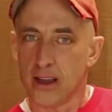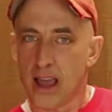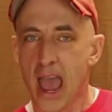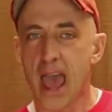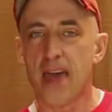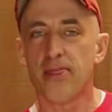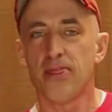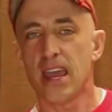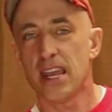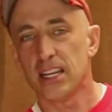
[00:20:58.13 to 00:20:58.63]

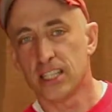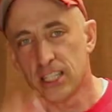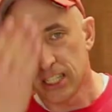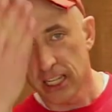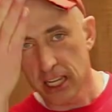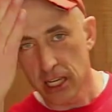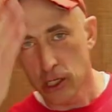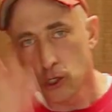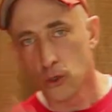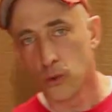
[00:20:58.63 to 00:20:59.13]
and they
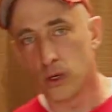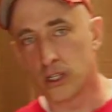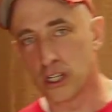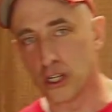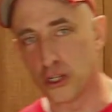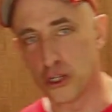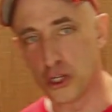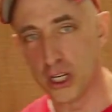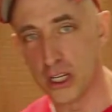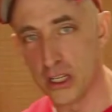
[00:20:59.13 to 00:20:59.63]
see you as
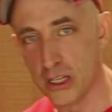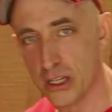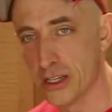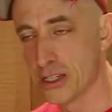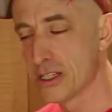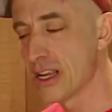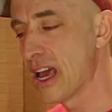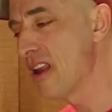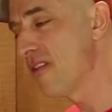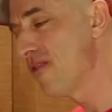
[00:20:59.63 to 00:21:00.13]
a
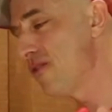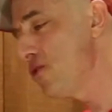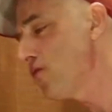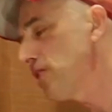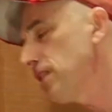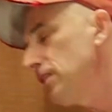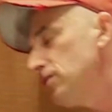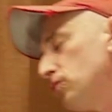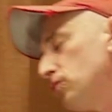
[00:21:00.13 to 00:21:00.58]
genius. And if you can